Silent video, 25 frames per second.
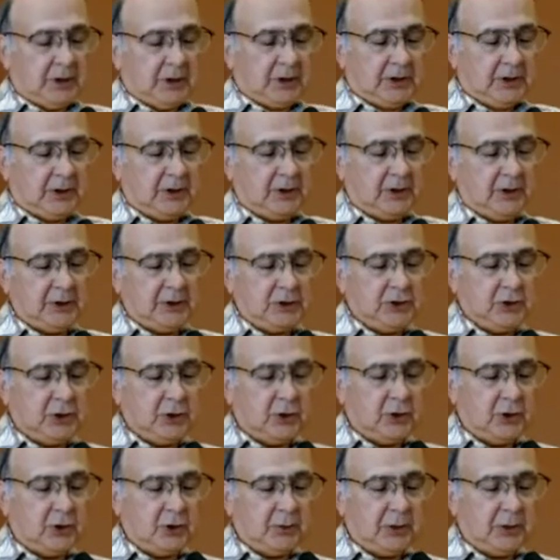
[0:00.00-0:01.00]
Tell the
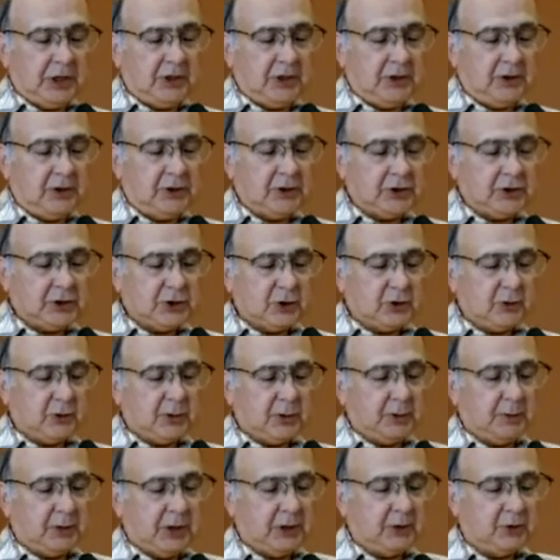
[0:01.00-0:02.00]
joke made in the
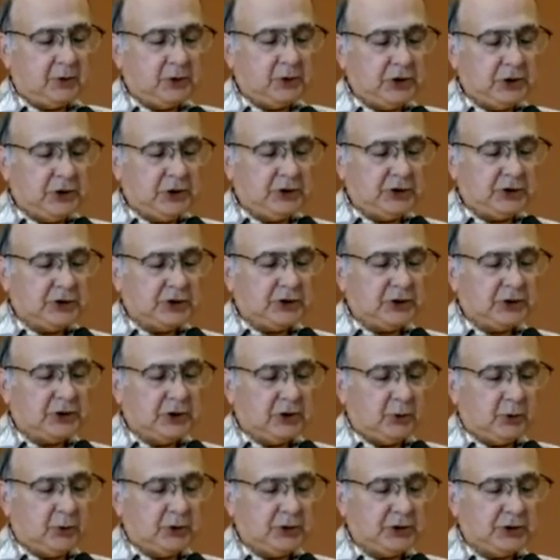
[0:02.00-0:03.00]
sermon about Jesus
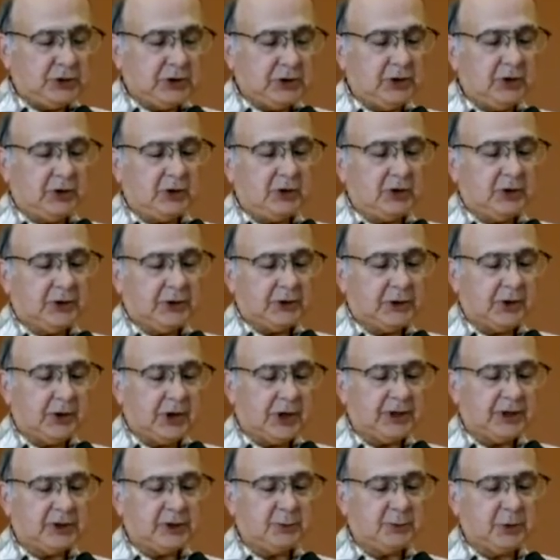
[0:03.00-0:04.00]
that was still
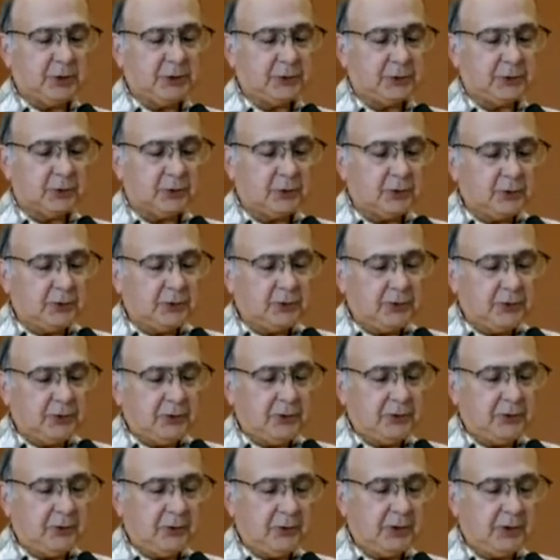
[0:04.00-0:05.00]
gospel truth.
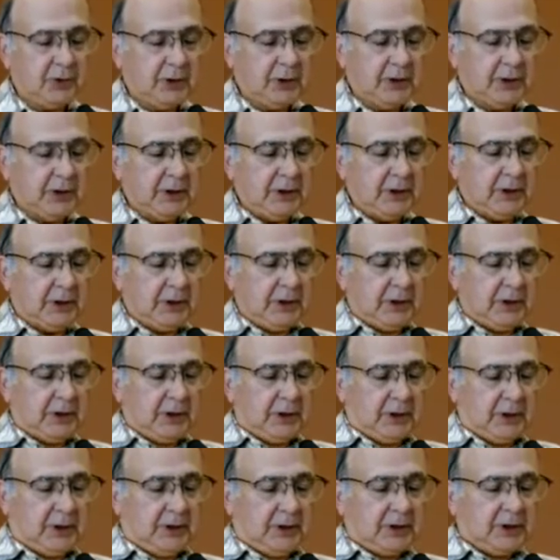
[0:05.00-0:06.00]

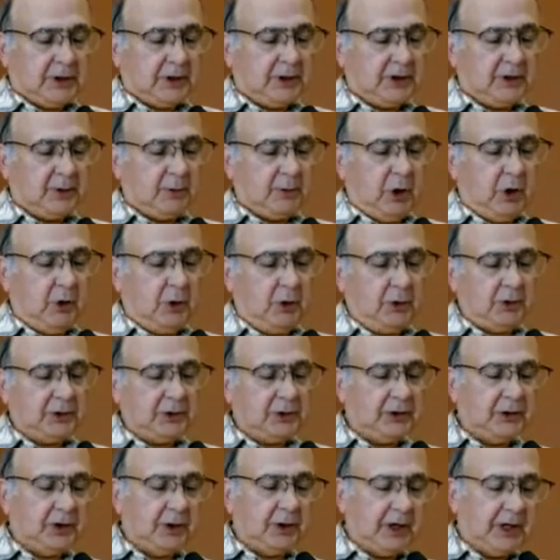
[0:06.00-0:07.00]
Tell the
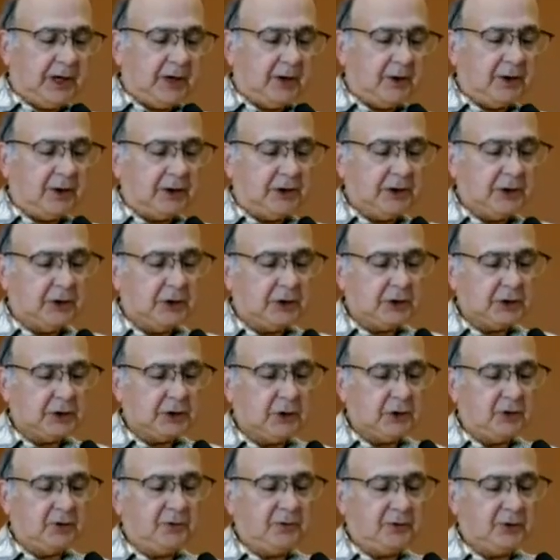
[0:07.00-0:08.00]
Holden hilarity is
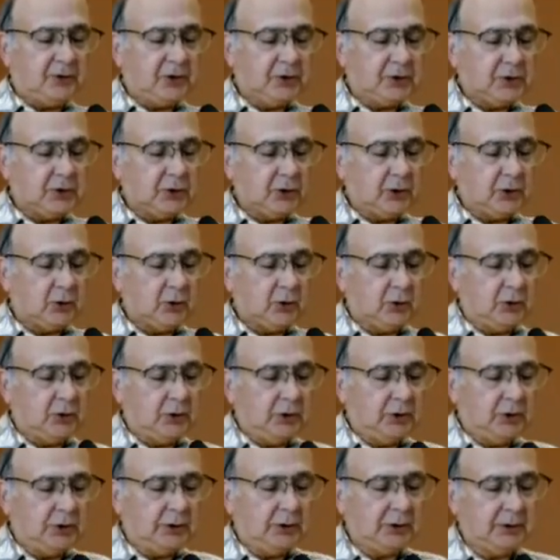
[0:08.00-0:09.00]
good for the soul.
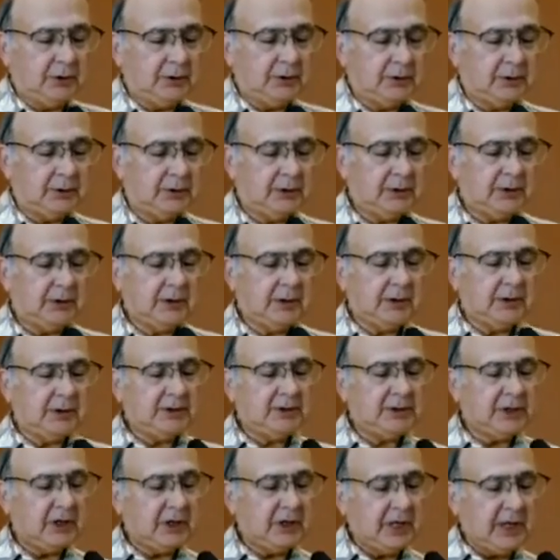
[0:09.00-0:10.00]

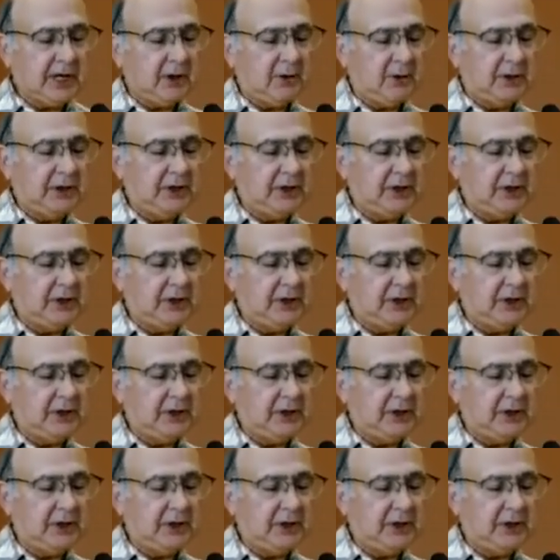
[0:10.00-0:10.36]
Tell how